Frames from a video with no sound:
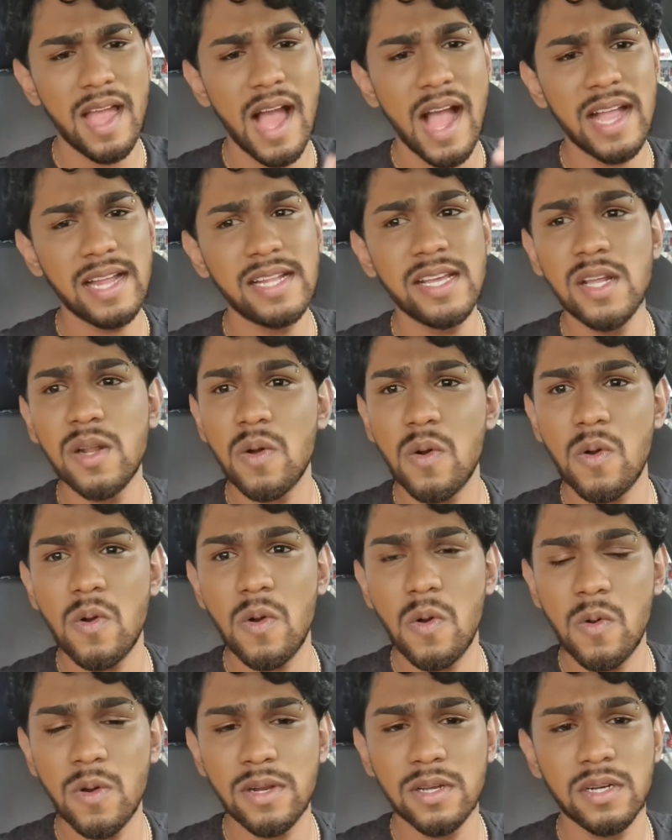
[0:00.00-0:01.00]
I did
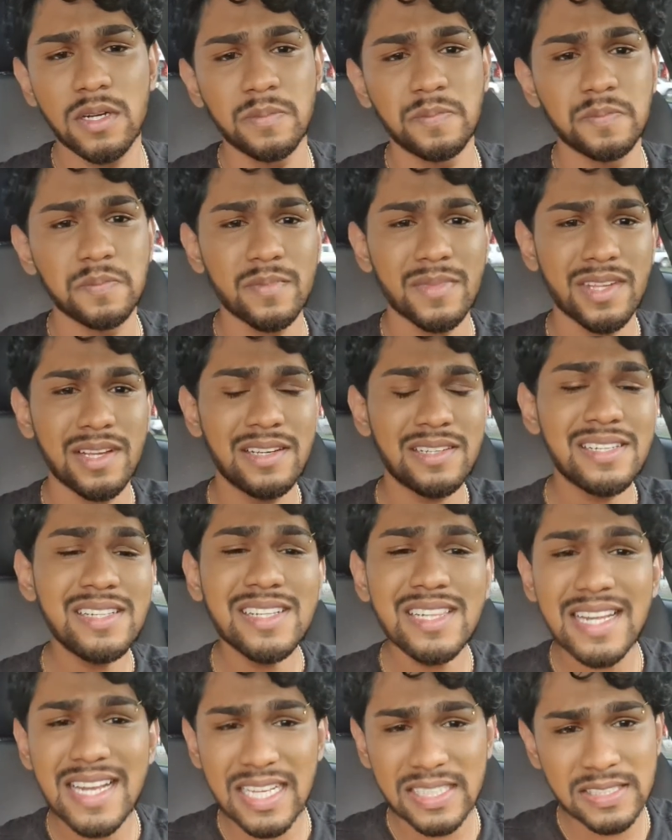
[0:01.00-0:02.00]
order a
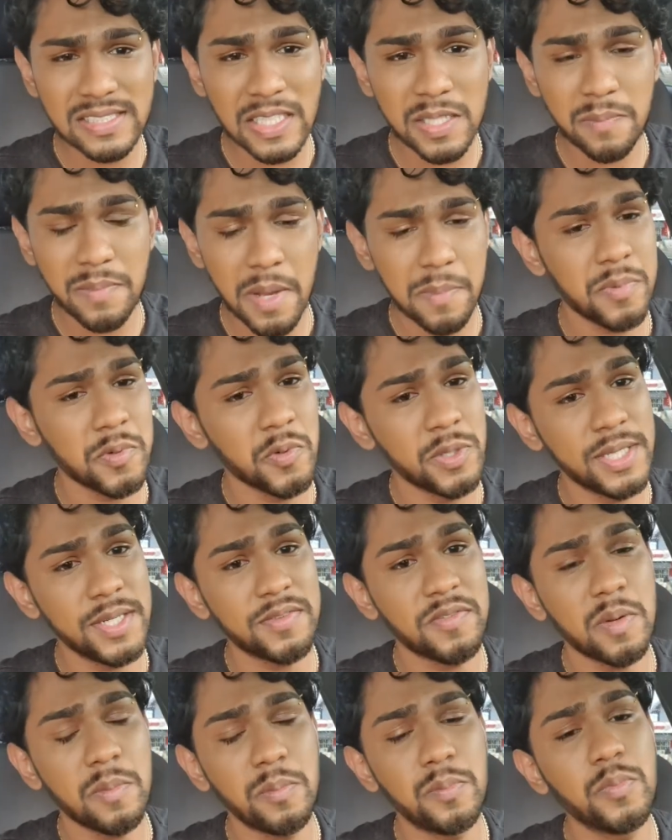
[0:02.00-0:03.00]
classic
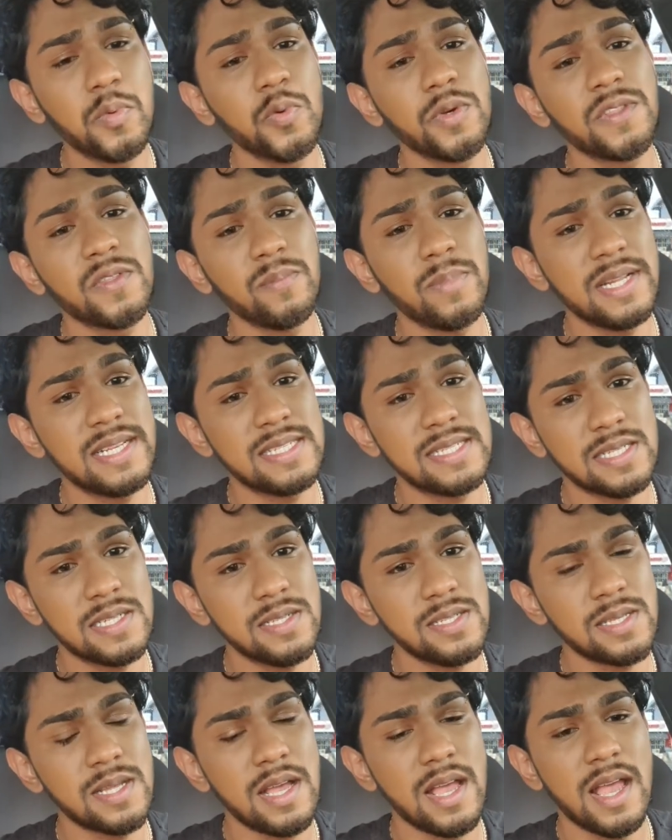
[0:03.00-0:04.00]
pepperoni from both
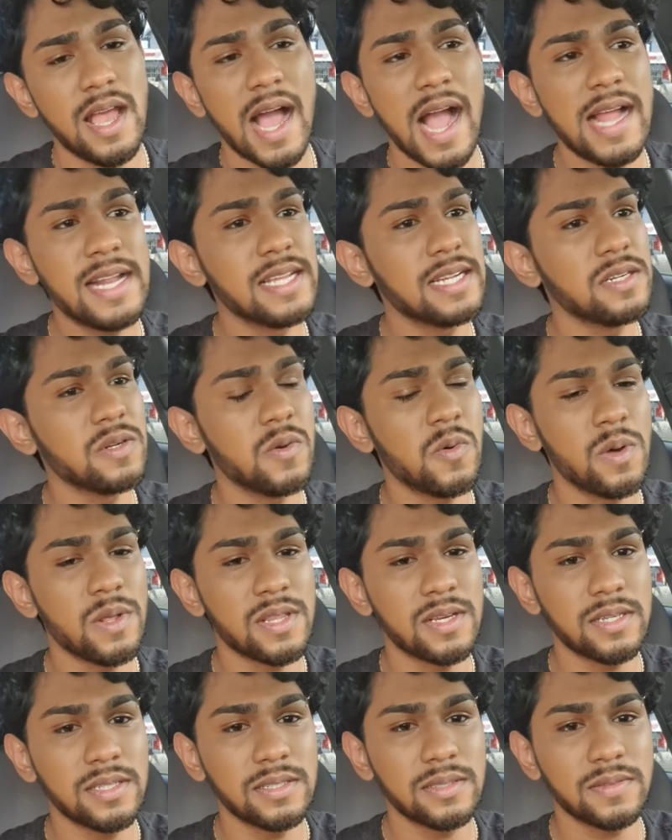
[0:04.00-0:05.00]
places. I didn't
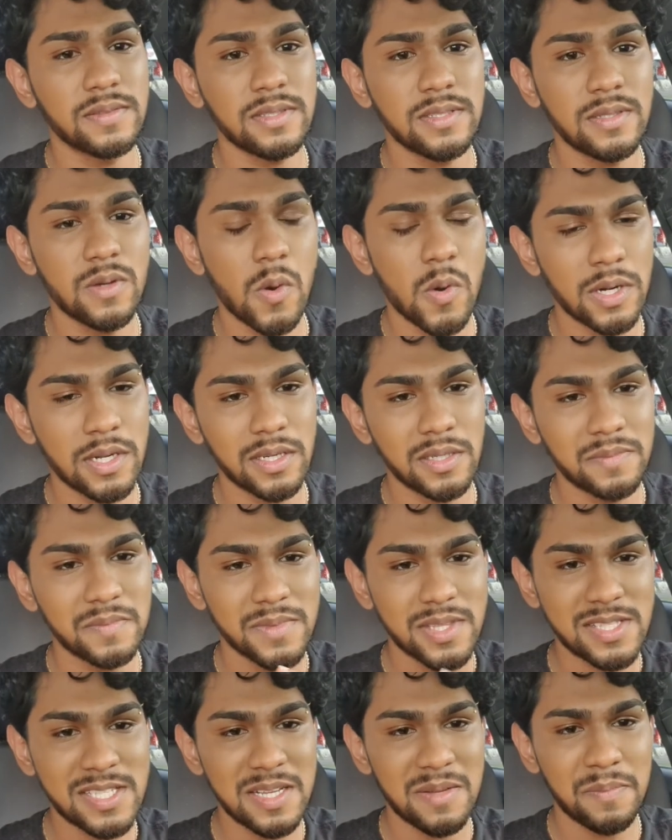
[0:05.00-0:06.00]
order
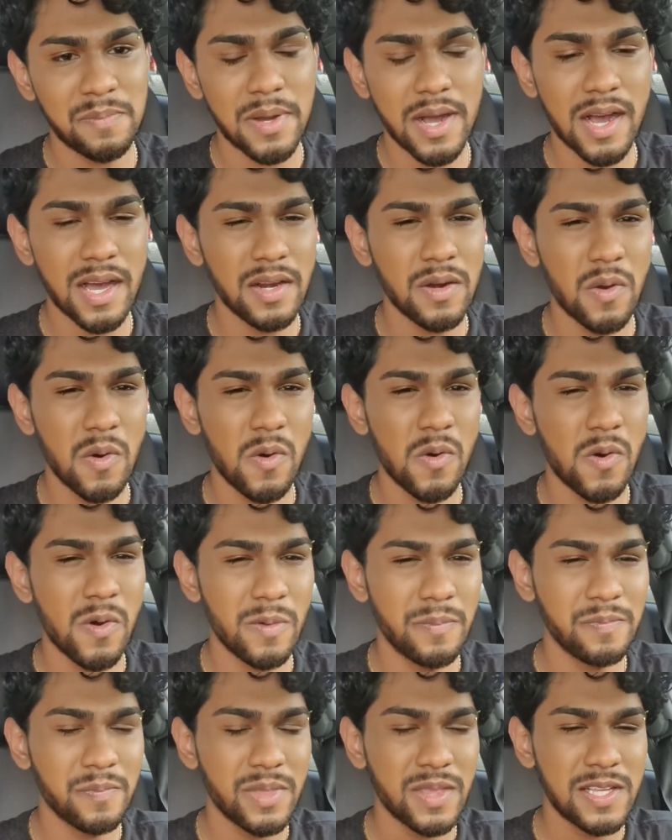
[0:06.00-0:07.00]
tin pan
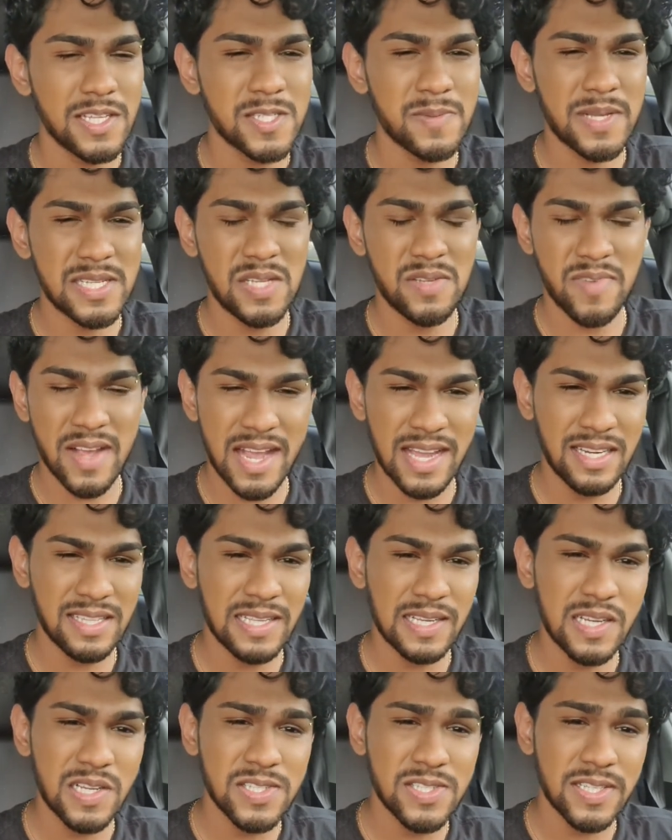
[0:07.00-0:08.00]
or specify
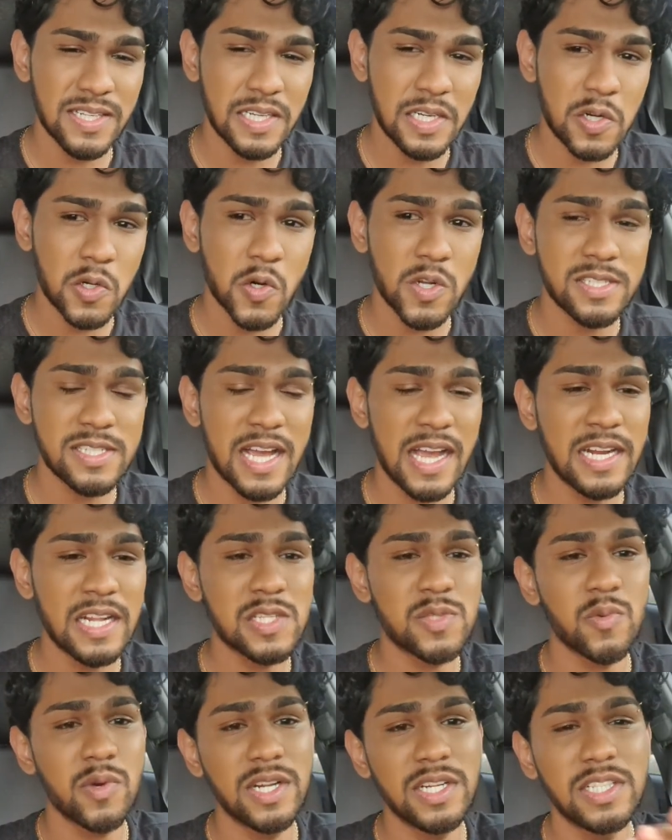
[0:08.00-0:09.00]
anything concerning the crust. I
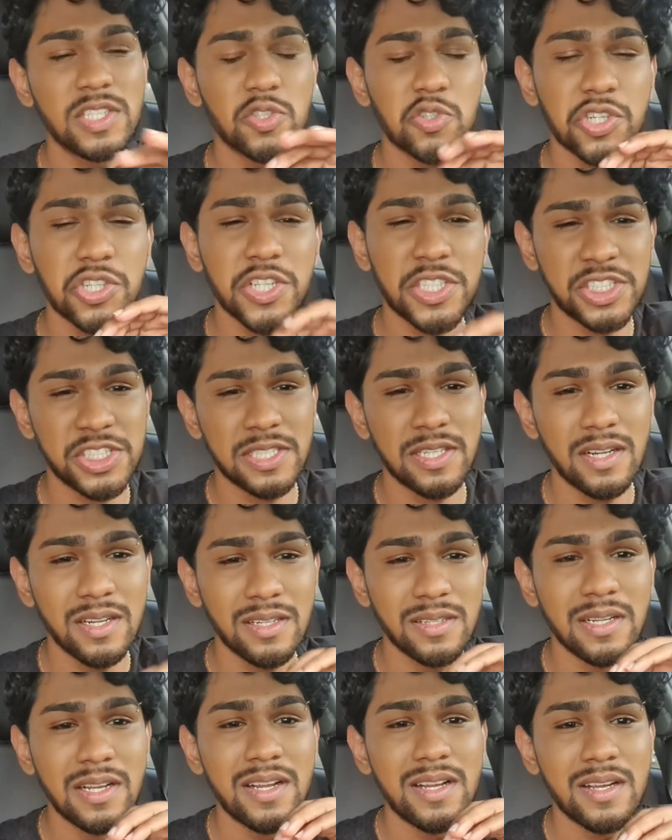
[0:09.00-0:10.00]
just wanted
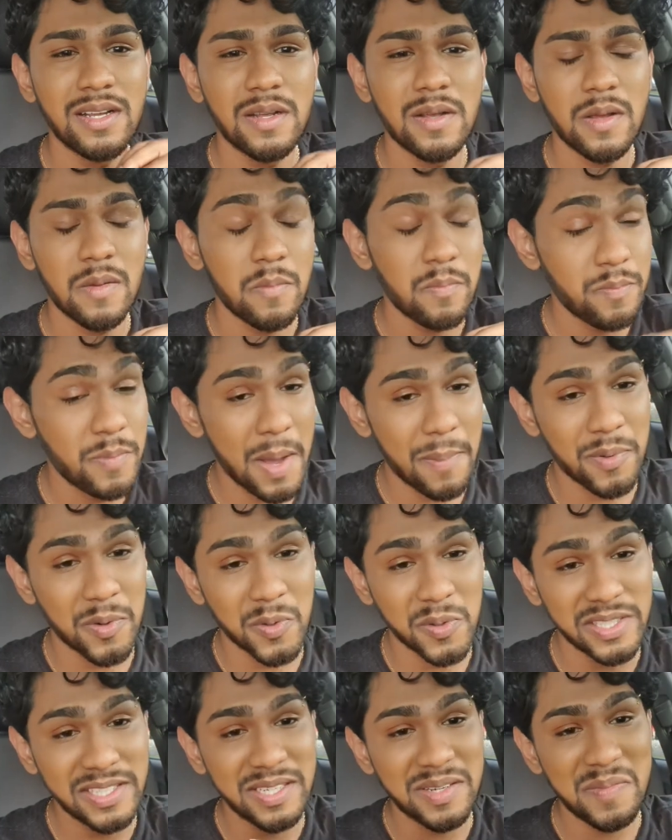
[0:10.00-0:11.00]
traditional
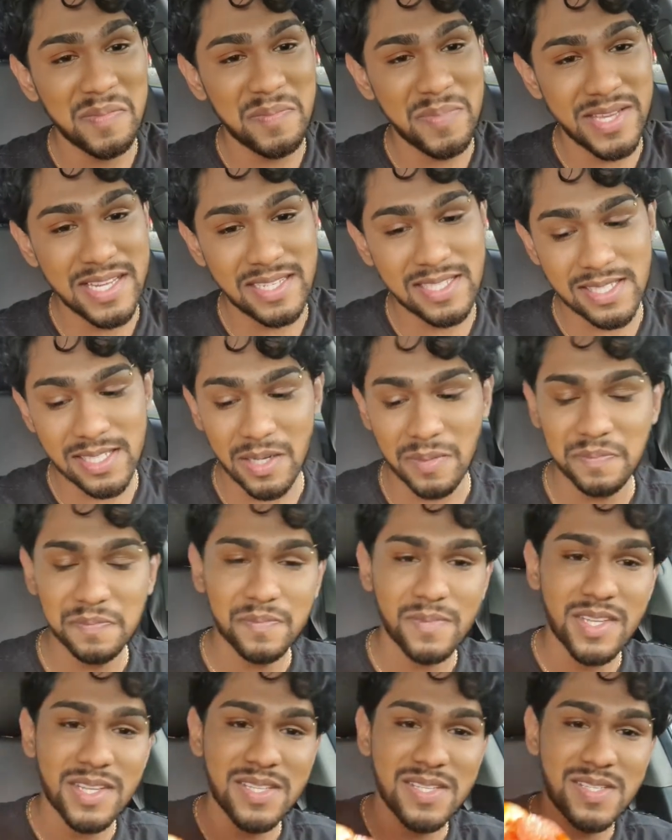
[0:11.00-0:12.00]
pepperoni pizza.
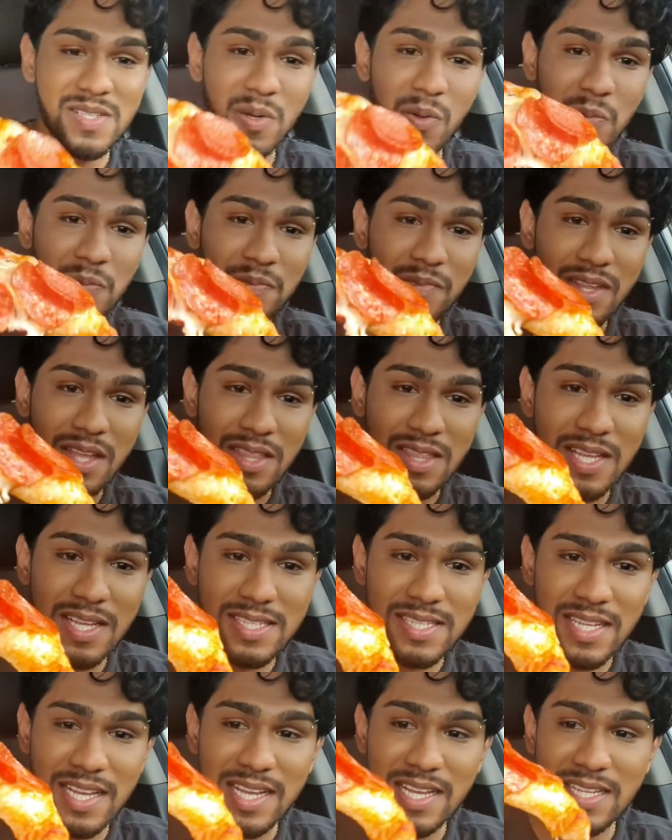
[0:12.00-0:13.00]
So
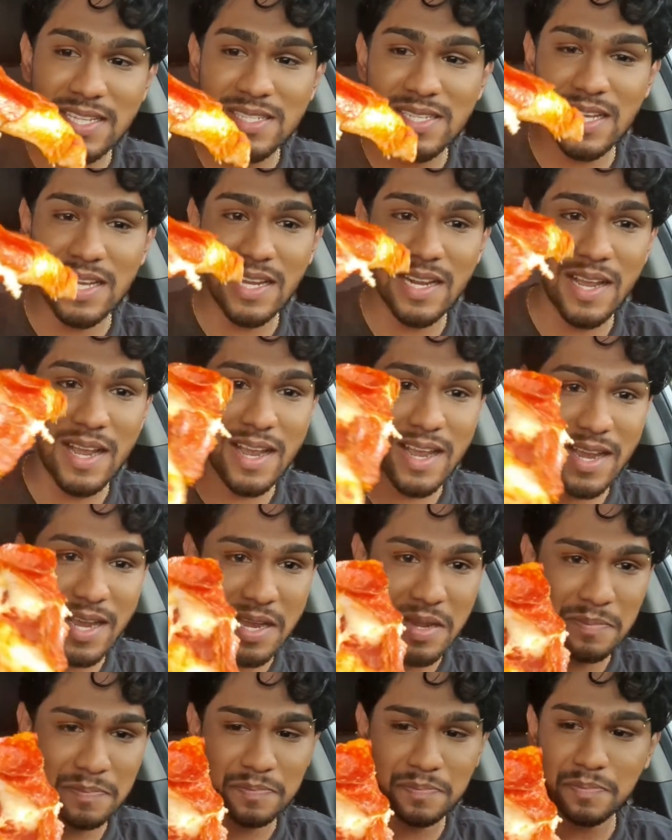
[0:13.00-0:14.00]
this is it
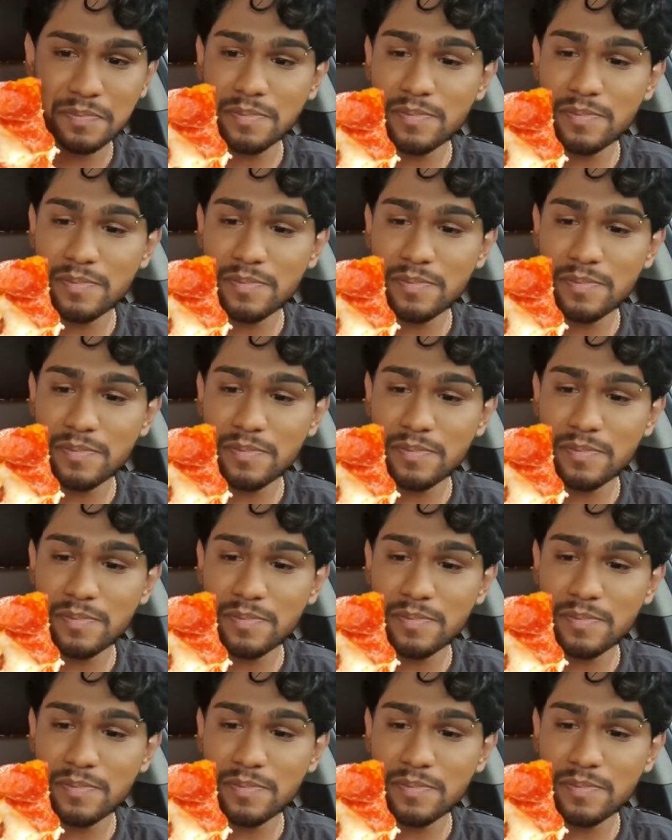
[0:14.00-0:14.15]
here.